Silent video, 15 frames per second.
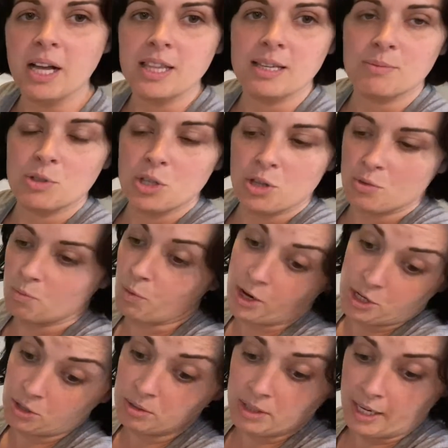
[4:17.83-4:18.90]
them to the way
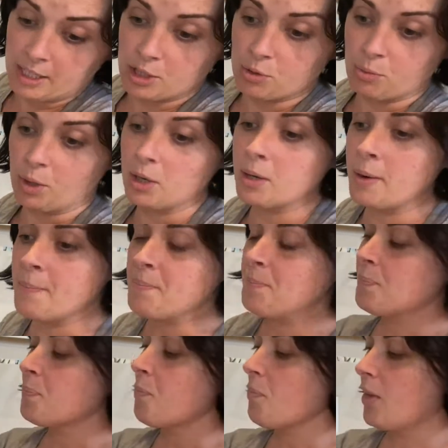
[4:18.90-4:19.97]
you like to work.
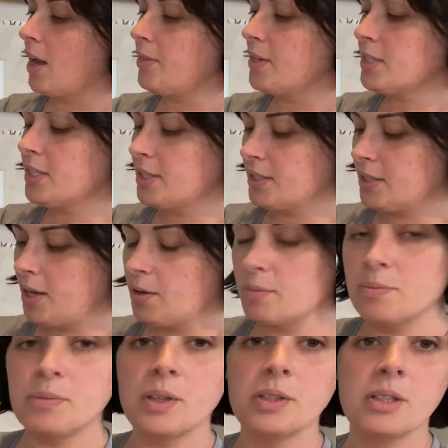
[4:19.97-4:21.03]
And this is
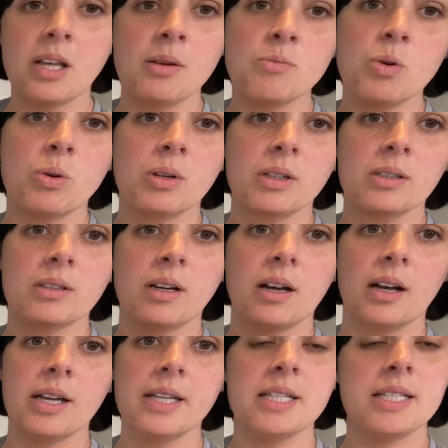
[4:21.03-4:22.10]
a more
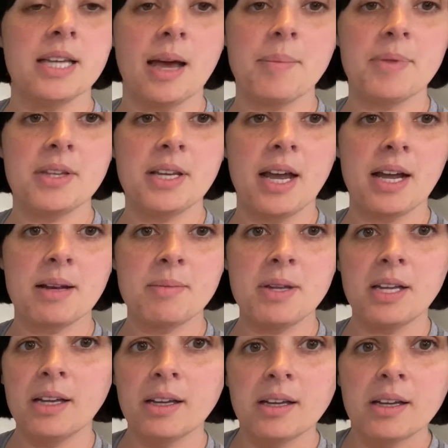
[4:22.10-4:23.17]
in-depth
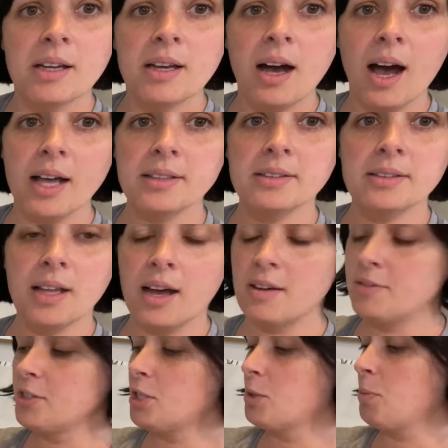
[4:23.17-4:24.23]
anatomy. I
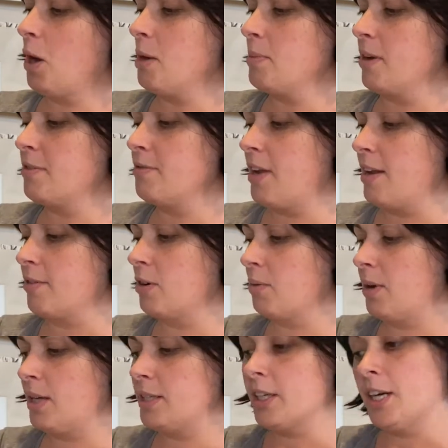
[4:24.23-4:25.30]
love, this is probably my favorite
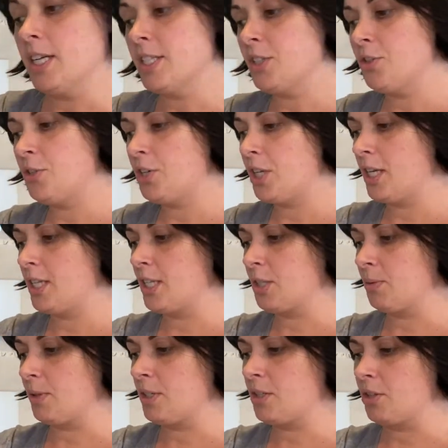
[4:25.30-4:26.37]
one. There is nudity in
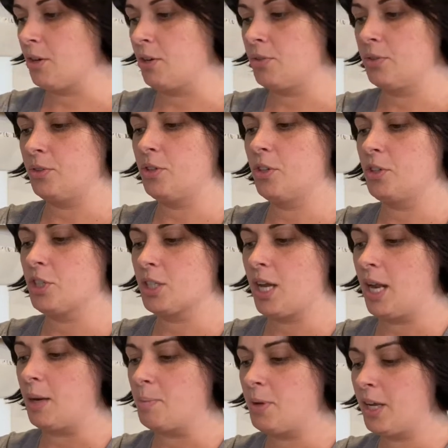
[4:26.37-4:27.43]
this one, so you can just
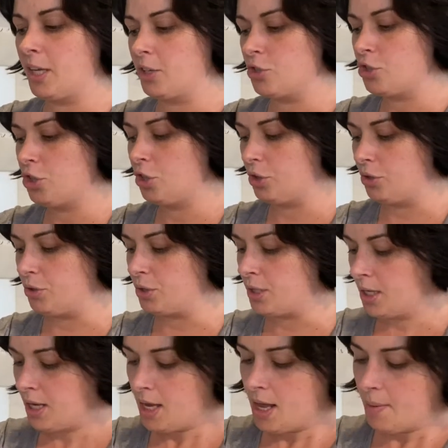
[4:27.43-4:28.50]
kind of pick and choose.
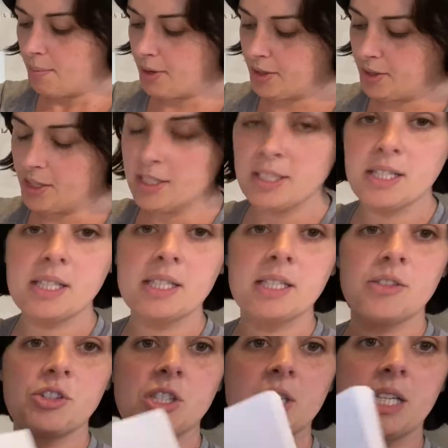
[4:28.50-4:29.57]
But this
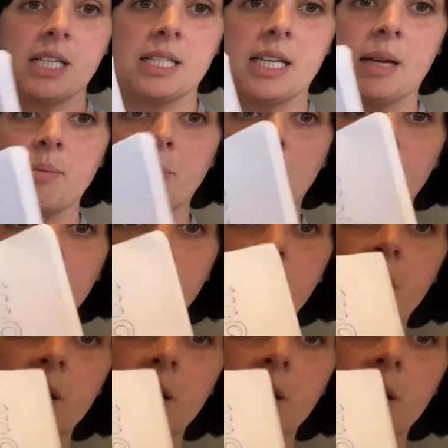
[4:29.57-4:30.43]
is just an example of